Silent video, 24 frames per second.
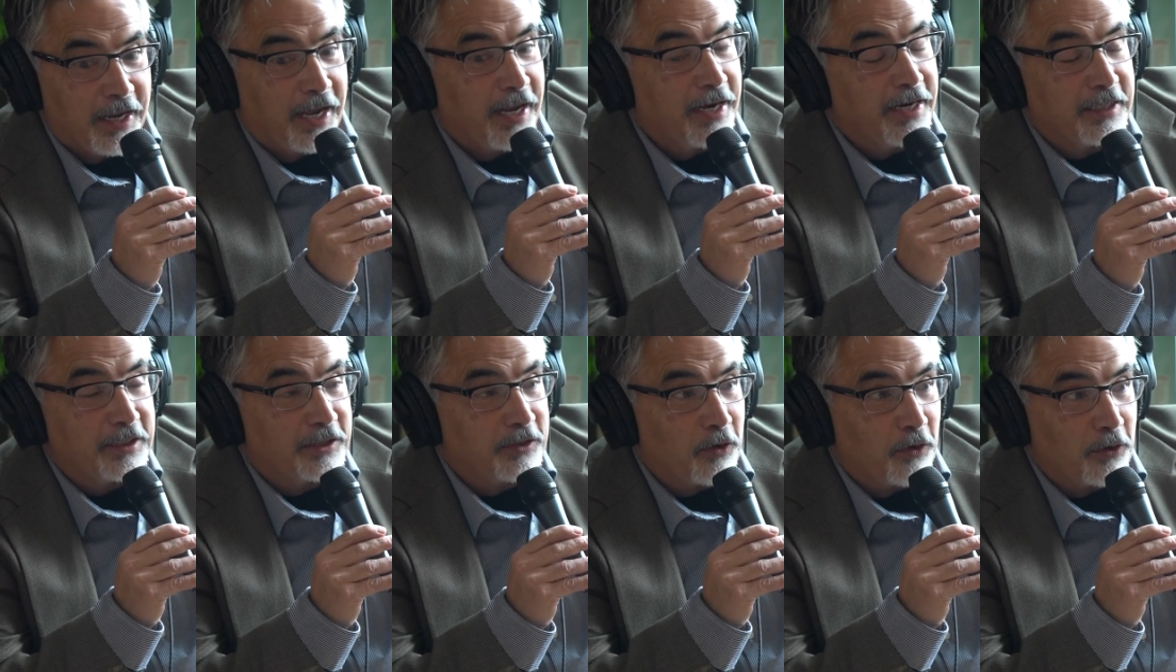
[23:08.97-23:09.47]

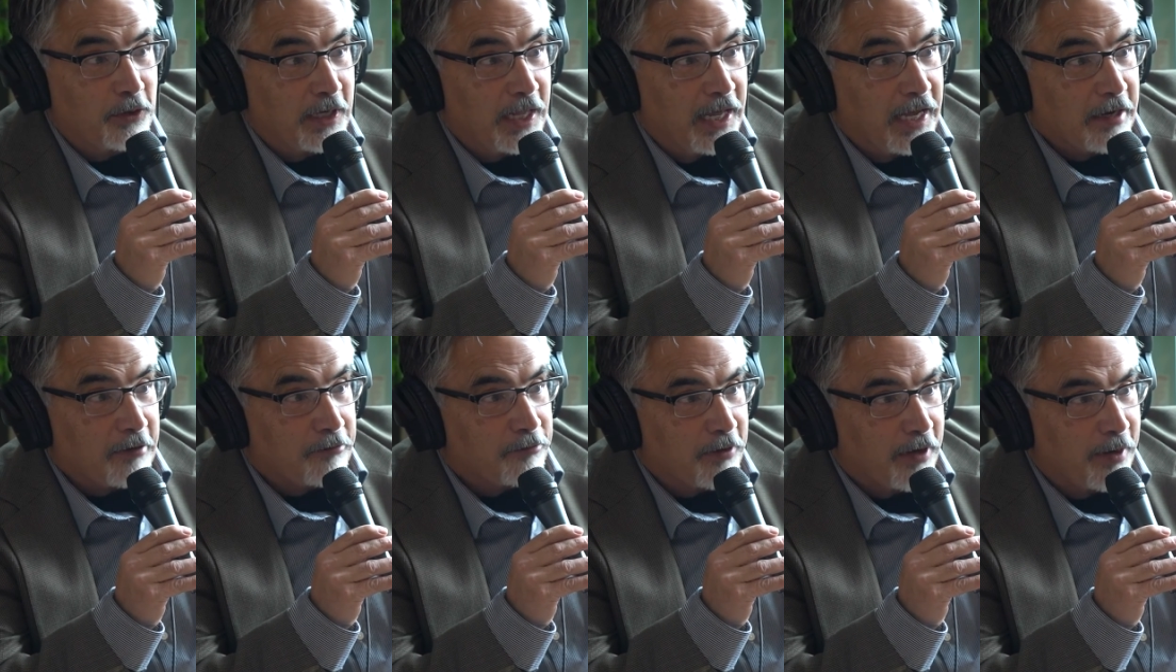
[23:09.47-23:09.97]
And it's called
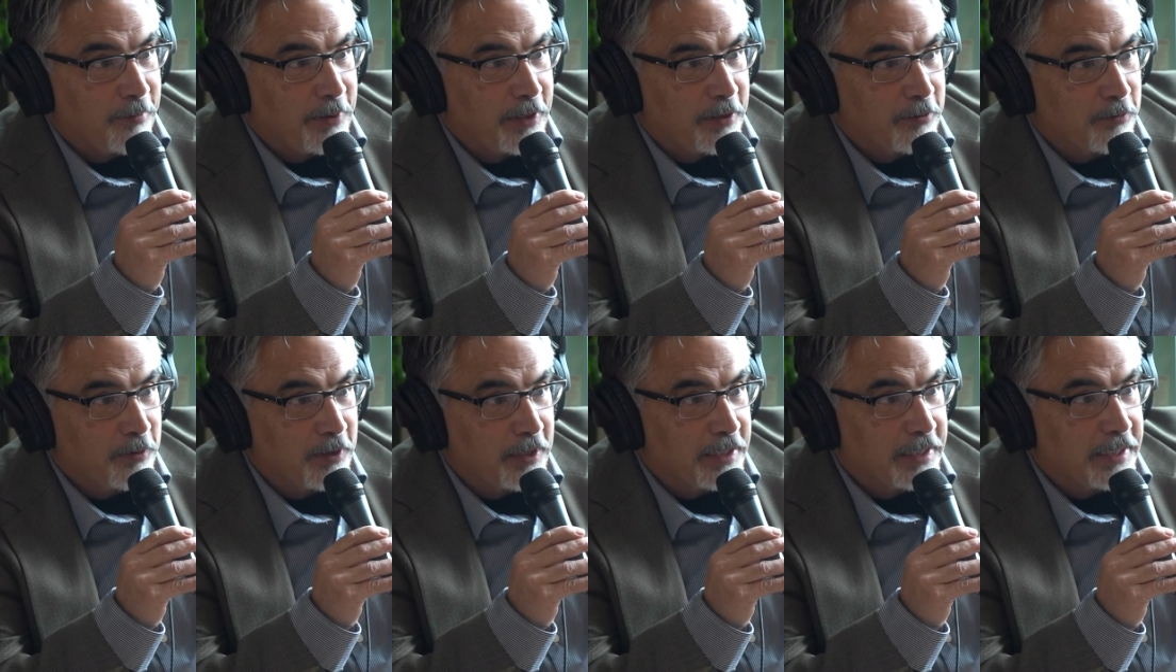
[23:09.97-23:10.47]
life. I mean,
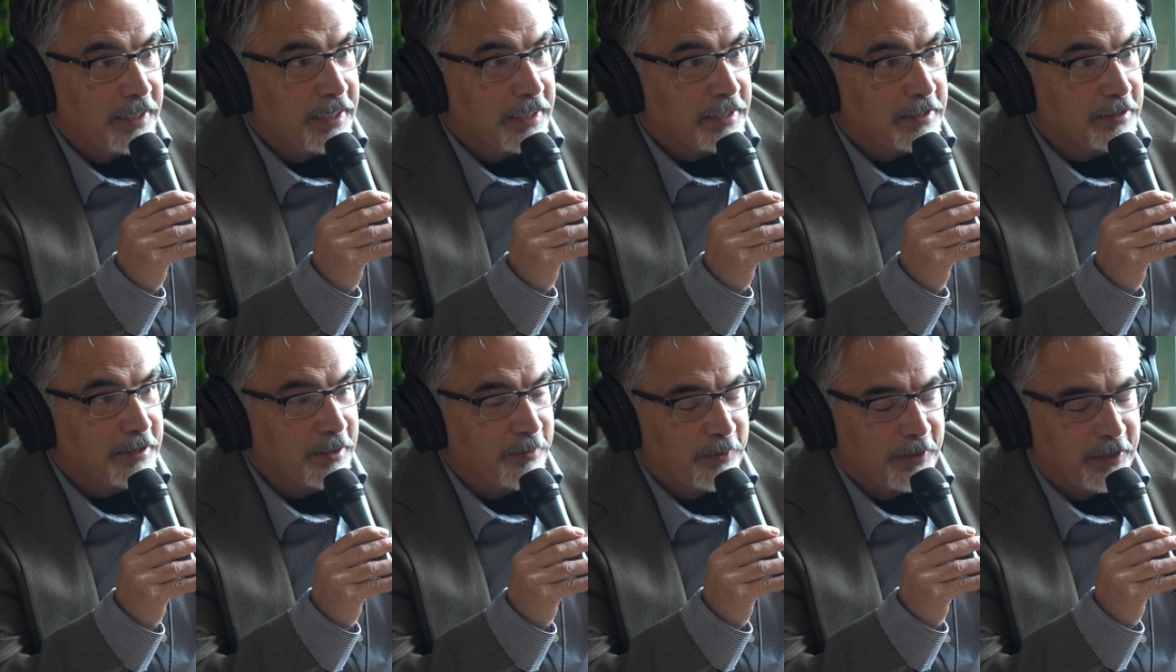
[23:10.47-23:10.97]
it really
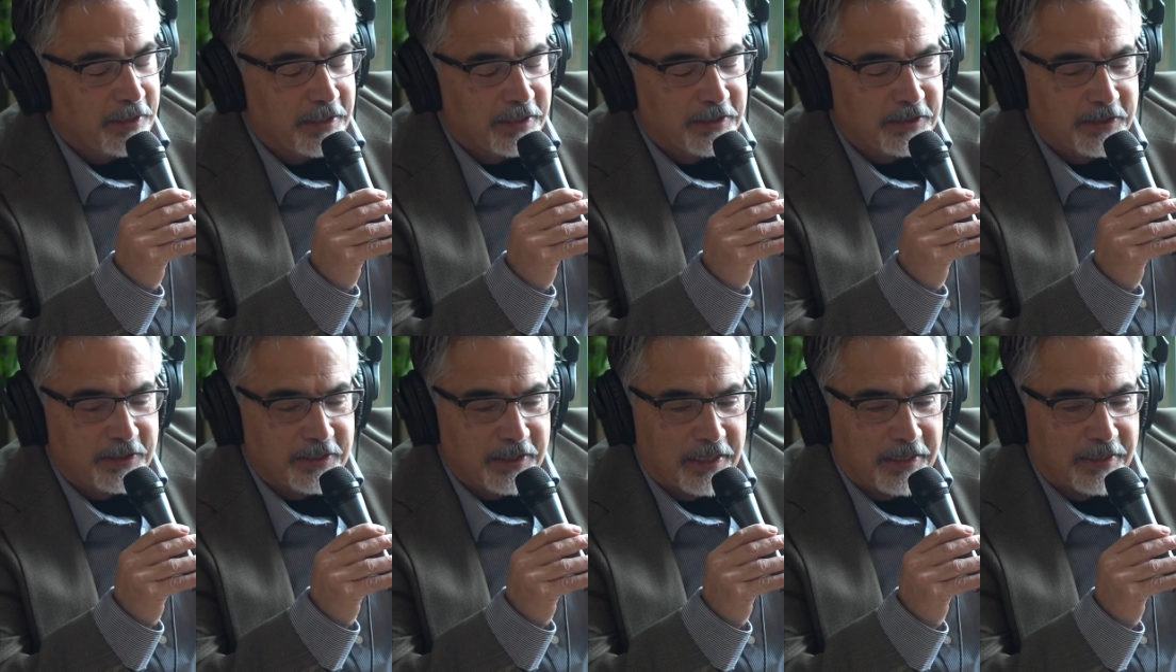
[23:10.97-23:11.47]
is. I mean,
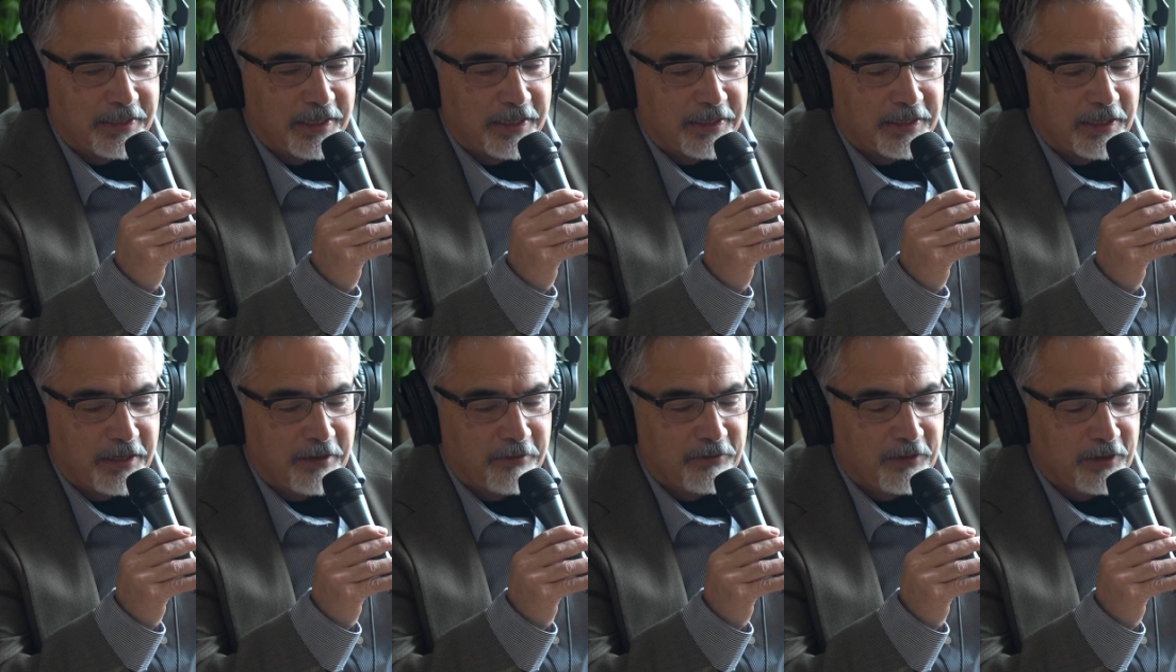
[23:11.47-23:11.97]
I
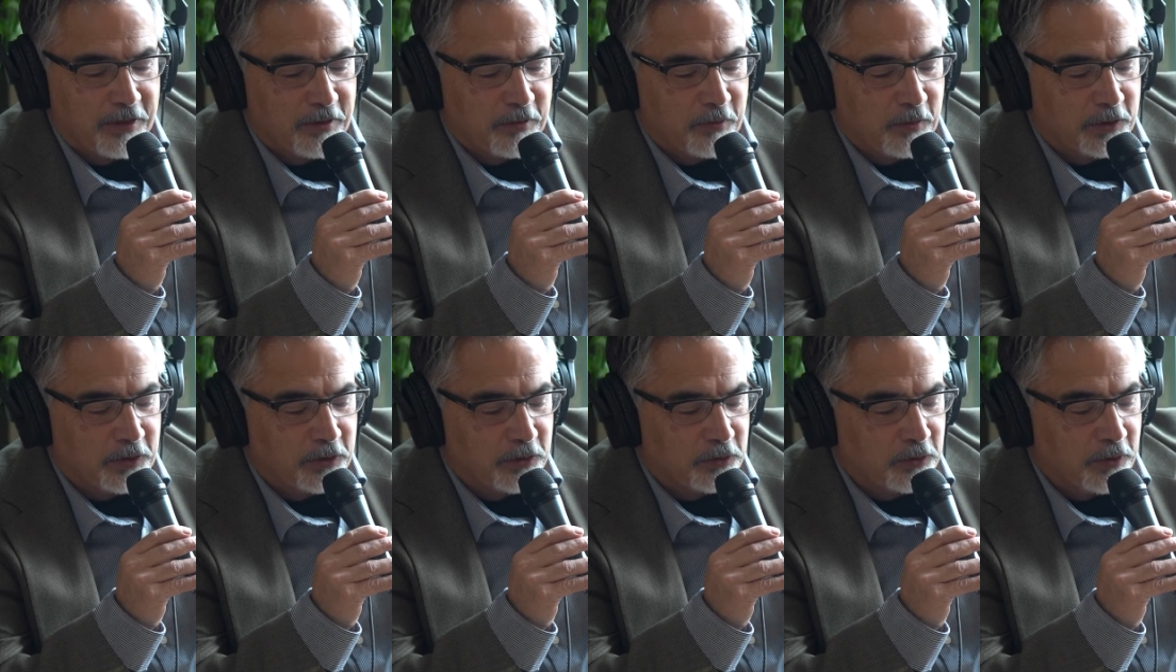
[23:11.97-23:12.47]
love
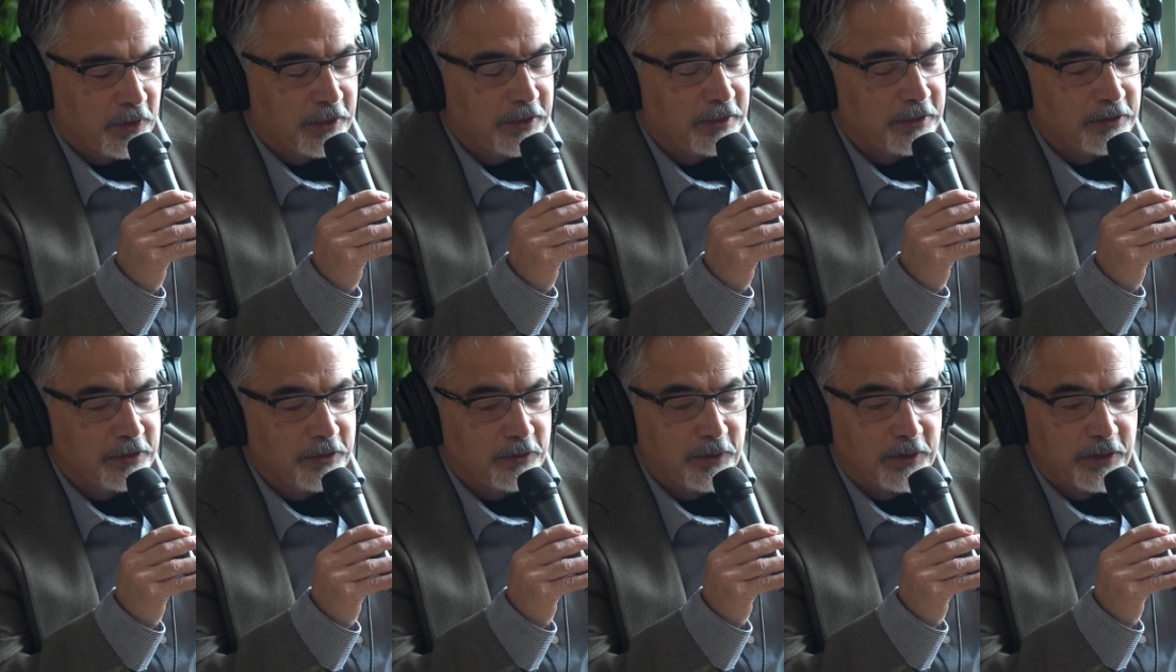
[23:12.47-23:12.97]
what you're trying
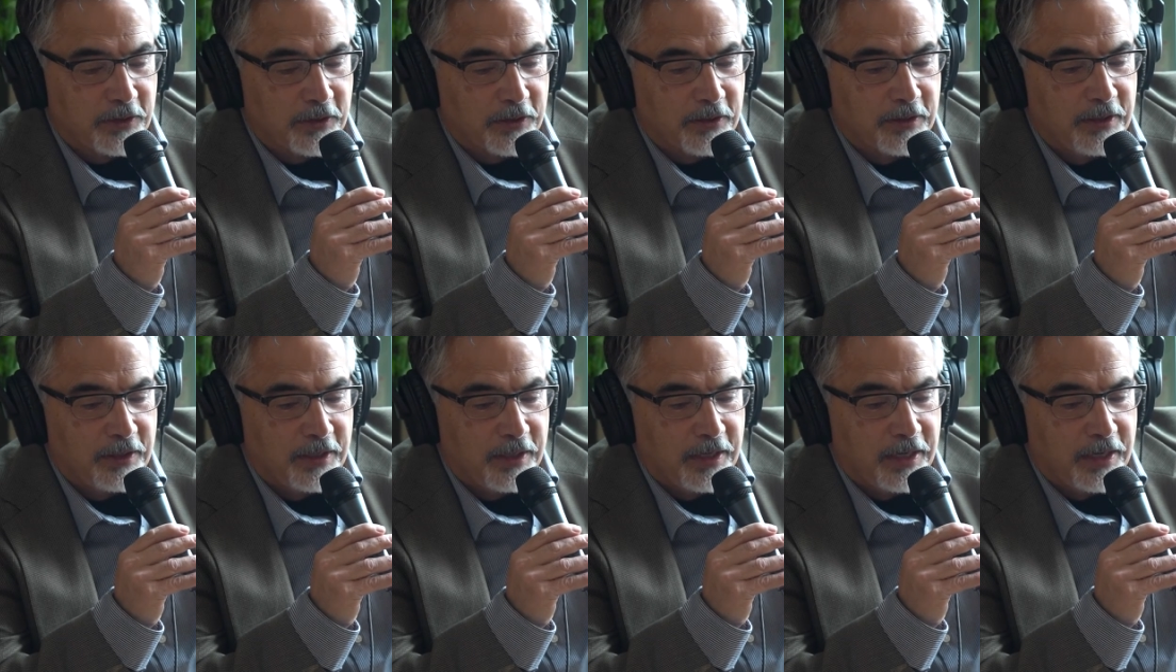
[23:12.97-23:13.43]
to do here.